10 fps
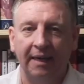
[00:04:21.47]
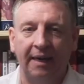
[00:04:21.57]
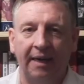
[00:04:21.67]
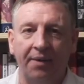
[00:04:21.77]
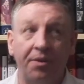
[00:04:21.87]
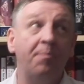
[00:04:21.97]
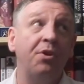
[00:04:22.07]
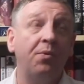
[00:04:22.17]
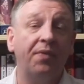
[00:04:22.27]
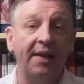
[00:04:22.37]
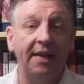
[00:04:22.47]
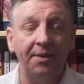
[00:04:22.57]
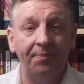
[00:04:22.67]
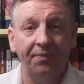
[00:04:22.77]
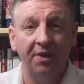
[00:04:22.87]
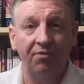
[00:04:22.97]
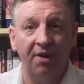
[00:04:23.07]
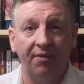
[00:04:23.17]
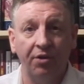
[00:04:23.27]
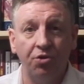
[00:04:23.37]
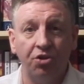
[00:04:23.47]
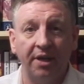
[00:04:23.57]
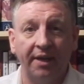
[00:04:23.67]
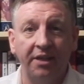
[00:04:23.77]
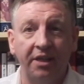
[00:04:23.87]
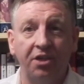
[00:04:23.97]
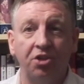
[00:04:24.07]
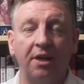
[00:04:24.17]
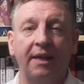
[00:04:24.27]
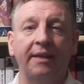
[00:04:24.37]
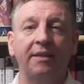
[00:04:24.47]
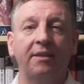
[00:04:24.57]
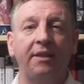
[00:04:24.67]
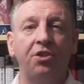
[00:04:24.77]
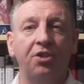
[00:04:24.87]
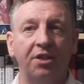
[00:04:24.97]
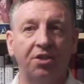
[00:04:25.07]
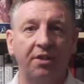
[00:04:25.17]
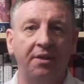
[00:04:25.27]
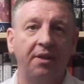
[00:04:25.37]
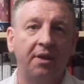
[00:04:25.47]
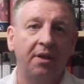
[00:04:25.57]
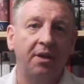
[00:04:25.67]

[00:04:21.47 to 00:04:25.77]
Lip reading: The book there, Revolutionary Yiddish Land, is an interesting